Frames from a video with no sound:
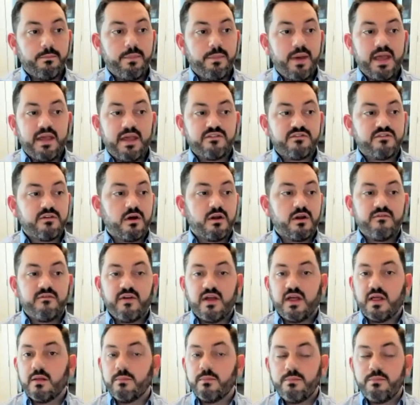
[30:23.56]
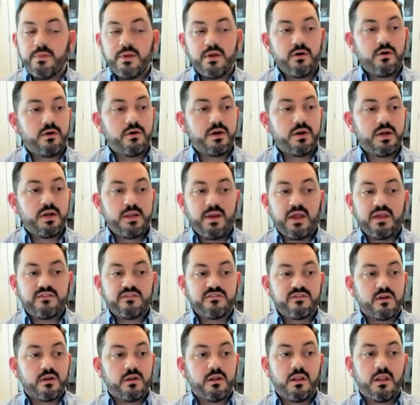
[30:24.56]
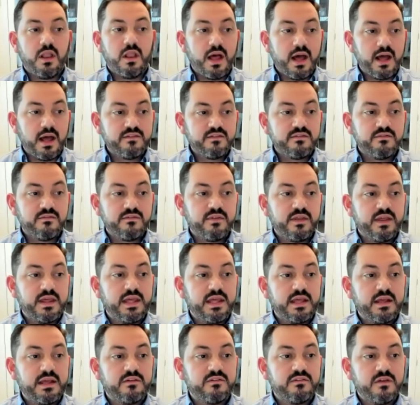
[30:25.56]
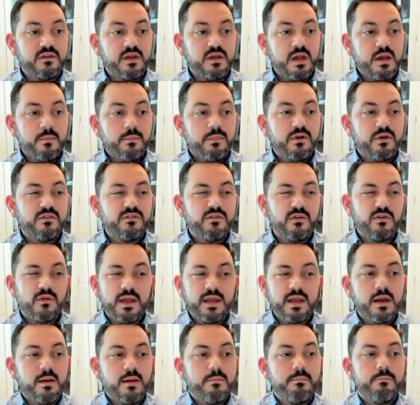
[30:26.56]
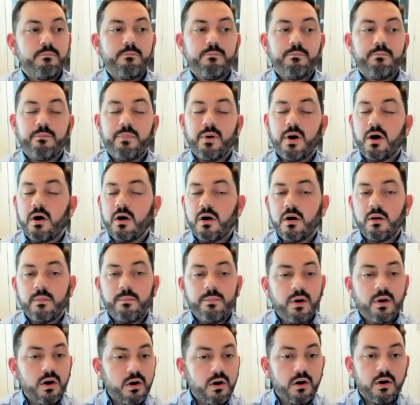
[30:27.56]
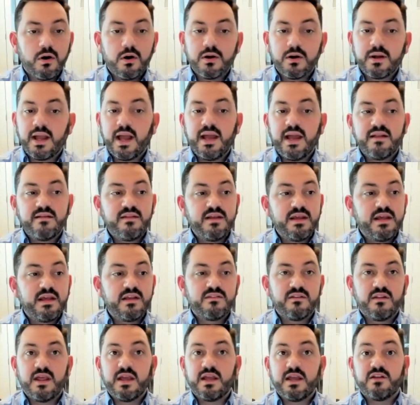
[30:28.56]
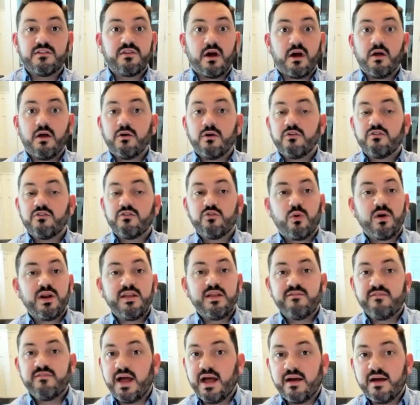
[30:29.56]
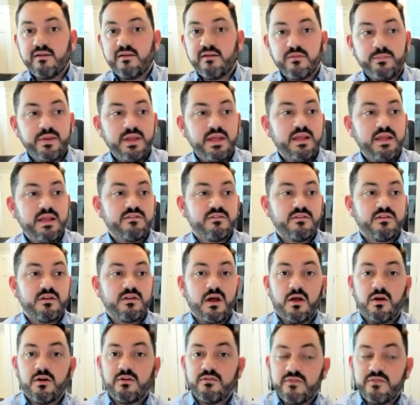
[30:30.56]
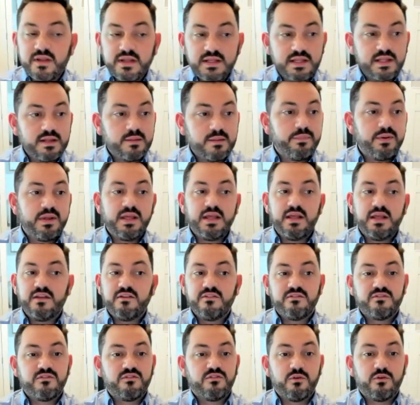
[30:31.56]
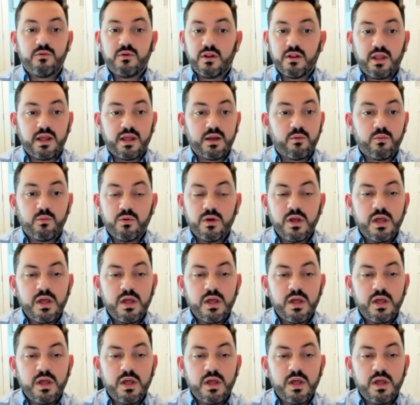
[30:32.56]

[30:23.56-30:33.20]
based on availability, based on lots of things. But is yeah. there like a ballpark idea? Is it like a dollar twenty-five a piece, a dollar fifty a piece, two like